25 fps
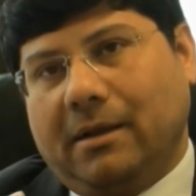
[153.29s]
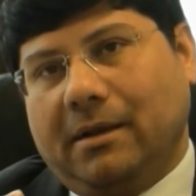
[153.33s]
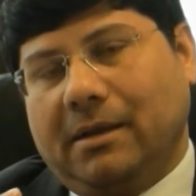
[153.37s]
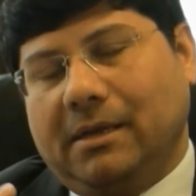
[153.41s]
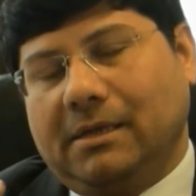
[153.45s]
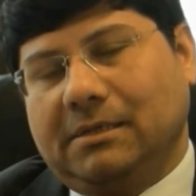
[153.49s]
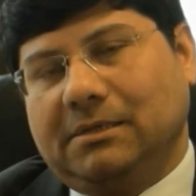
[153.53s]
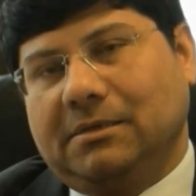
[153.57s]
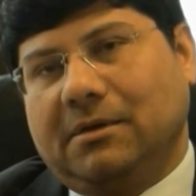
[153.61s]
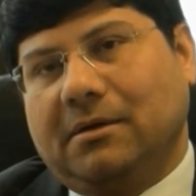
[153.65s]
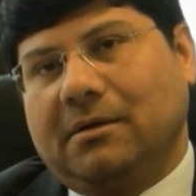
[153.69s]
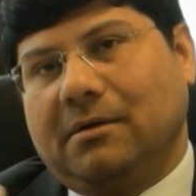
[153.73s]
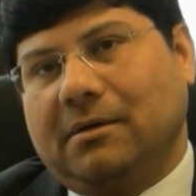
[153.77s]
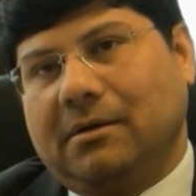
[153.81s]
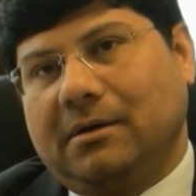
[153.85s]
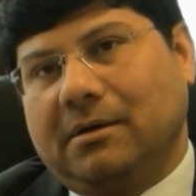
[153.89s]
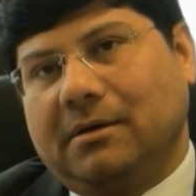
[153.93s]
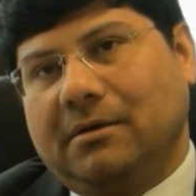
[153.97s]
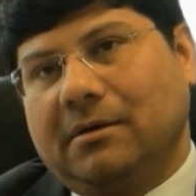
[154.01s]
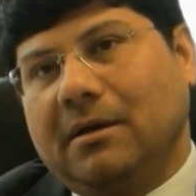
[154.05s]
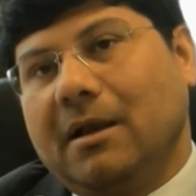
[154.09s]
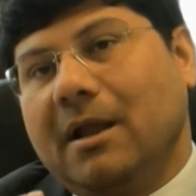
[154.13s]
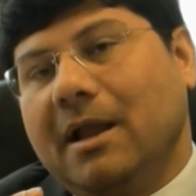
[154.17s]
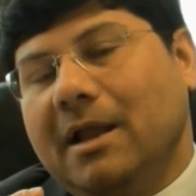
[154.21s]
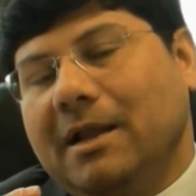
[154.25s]
his or
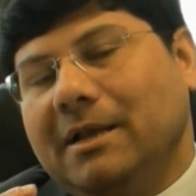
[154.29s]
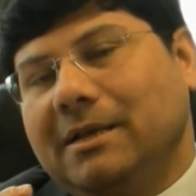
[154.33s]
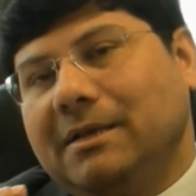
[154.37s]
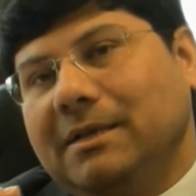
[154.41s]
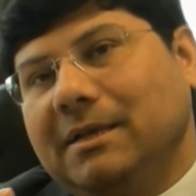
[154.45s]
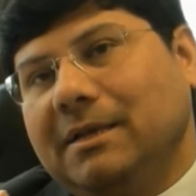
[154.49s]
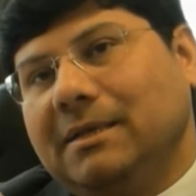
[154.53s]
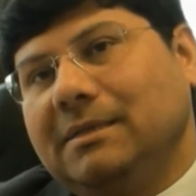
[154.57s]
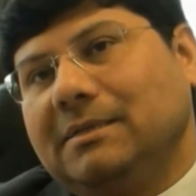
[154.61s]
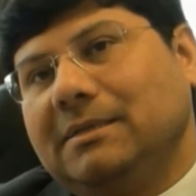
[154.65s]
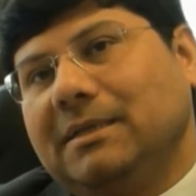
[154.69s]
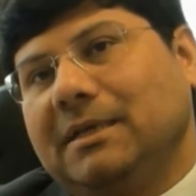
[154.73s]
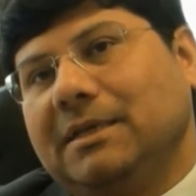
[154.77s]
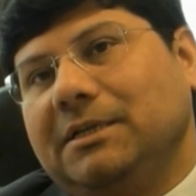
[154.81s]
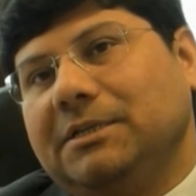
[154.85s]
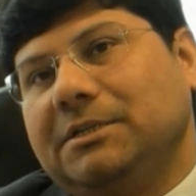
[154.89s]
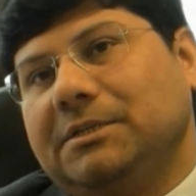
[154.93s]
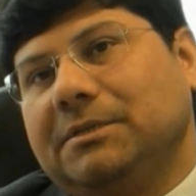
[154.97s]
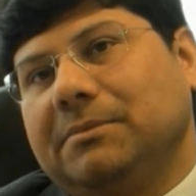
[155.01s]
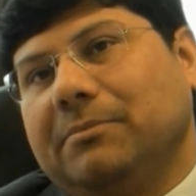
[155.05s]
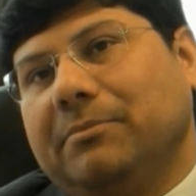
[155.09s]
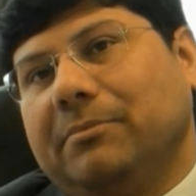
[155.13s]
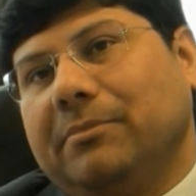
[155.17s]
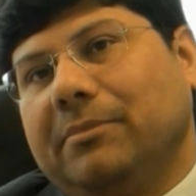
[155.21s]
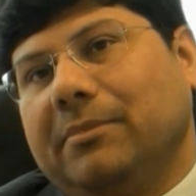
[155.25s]
her
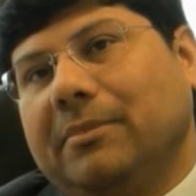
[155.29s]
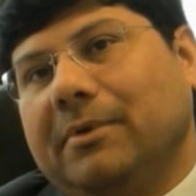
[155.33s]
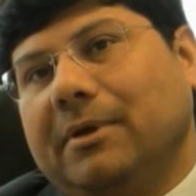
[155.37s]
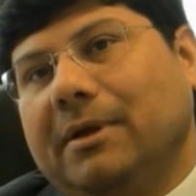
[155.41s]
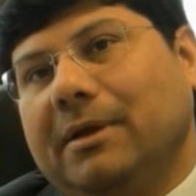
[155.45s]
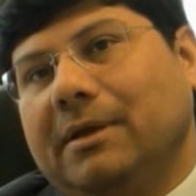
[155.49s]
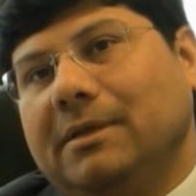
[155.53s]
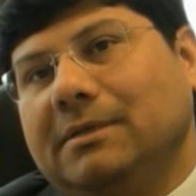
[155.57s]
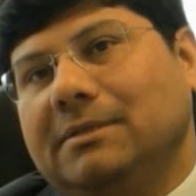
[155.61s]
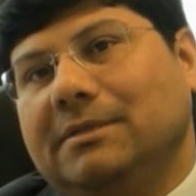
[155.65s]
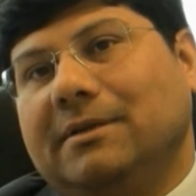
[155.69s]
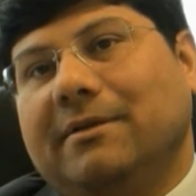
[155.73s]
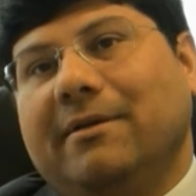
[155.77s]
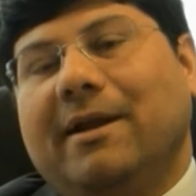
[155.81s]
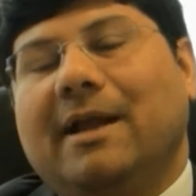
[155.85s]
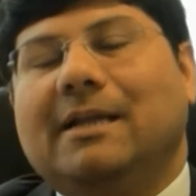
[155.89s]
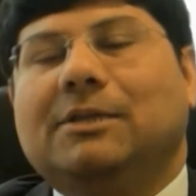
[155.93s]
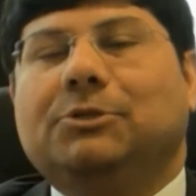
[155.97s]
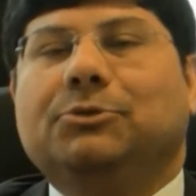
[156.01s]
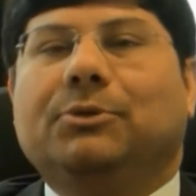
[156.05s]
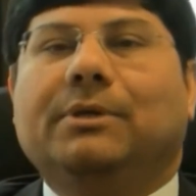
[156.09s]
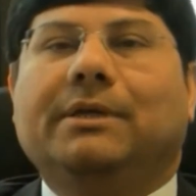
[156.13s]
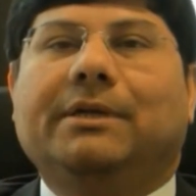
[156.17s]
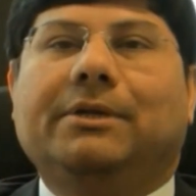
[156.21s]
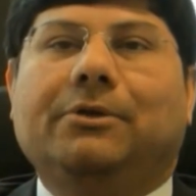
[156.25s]
TSH is
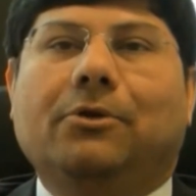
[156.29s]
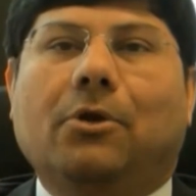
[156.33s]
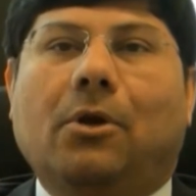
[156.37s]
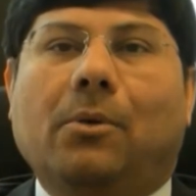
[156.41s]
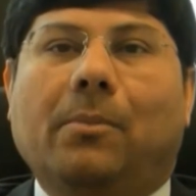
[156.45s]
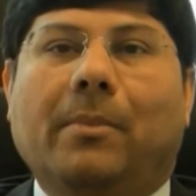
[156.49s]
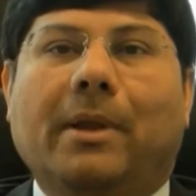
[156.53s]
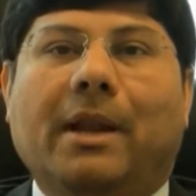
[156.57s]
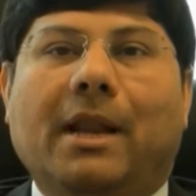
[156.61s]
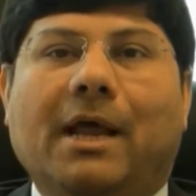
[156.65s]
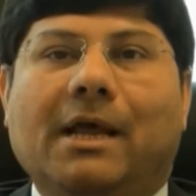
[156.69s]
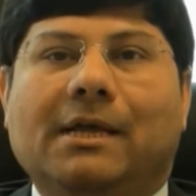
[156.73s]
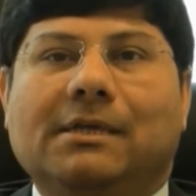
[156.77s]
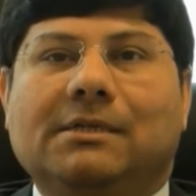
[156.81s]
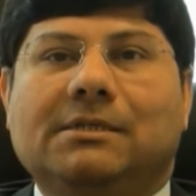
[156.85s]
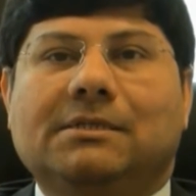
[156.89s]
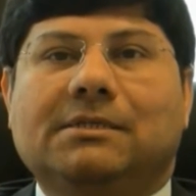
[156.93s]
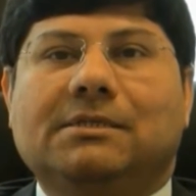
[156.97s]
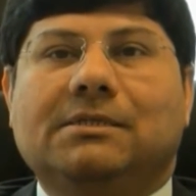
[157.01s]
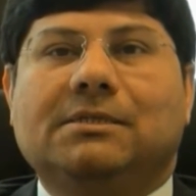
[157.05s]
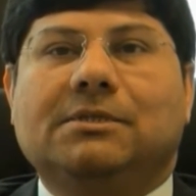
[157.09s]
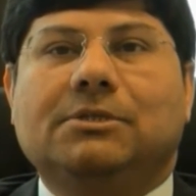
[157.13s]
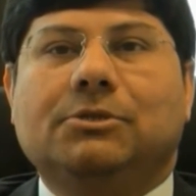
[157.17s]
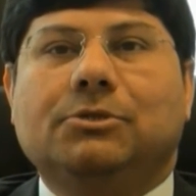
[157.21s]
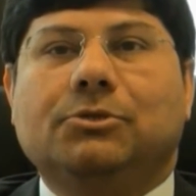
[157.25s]
gradually
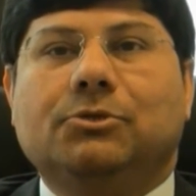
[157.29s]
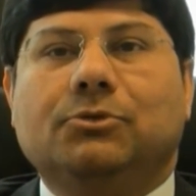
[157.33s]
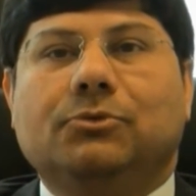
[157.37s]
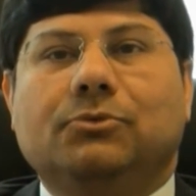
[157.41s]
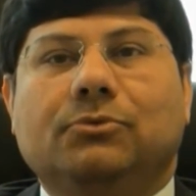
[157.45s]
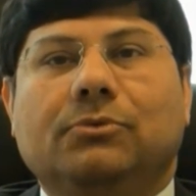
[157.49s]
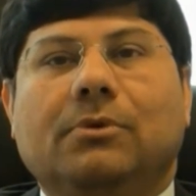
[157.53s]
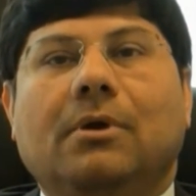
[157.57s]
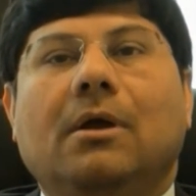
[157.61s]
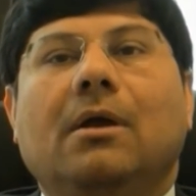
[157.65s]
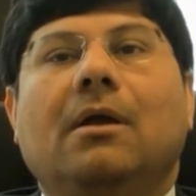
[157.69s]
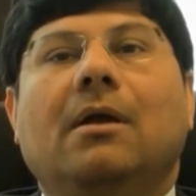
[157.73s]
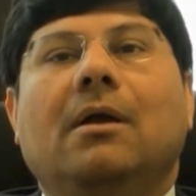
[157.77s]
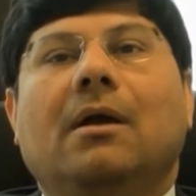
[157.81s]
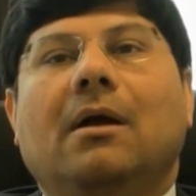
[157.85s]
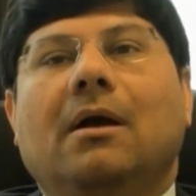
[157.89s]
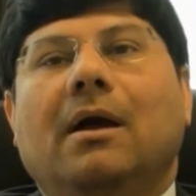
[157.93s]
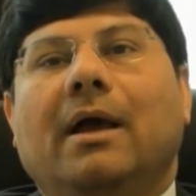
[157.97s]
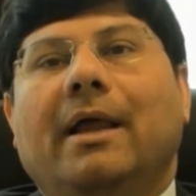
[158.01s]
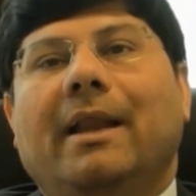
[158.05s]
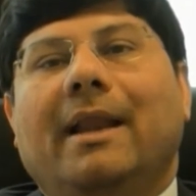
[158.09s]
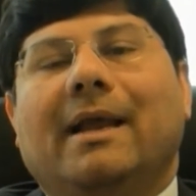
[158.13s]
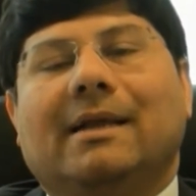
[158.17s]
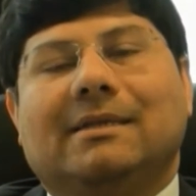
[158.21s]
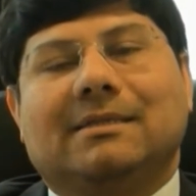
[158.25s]
normalized to
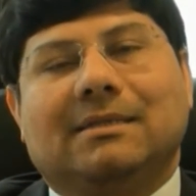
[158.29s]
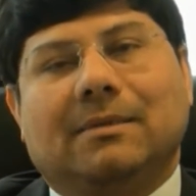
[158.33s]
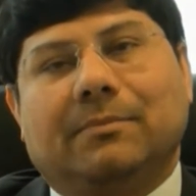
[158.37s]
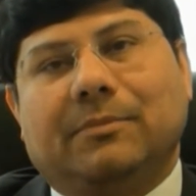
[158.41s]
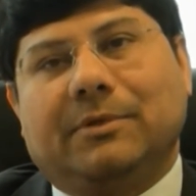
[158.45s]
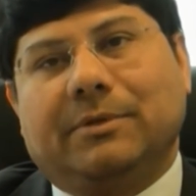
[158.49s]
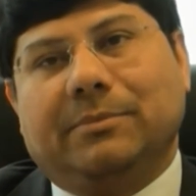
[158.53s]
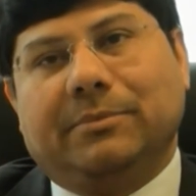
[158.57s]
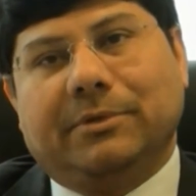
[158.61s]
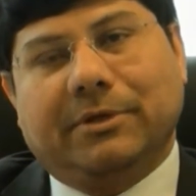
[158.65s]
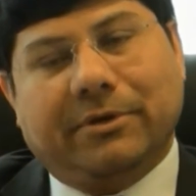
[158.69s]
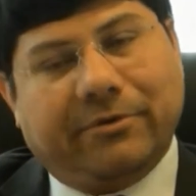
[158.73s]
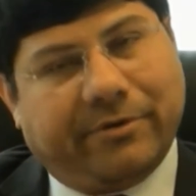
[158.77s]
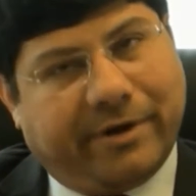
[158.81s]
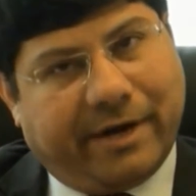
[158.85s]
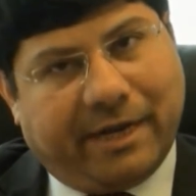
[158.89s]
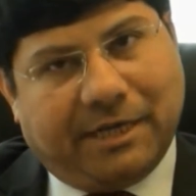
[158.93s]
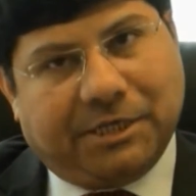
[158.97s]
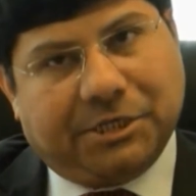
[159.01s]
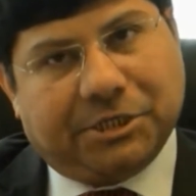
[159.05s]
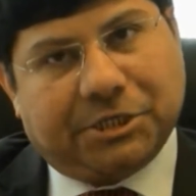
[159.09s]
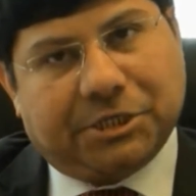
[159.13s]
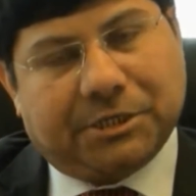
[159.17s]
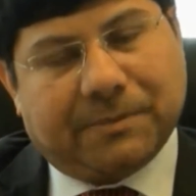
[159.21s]
an acceptable range.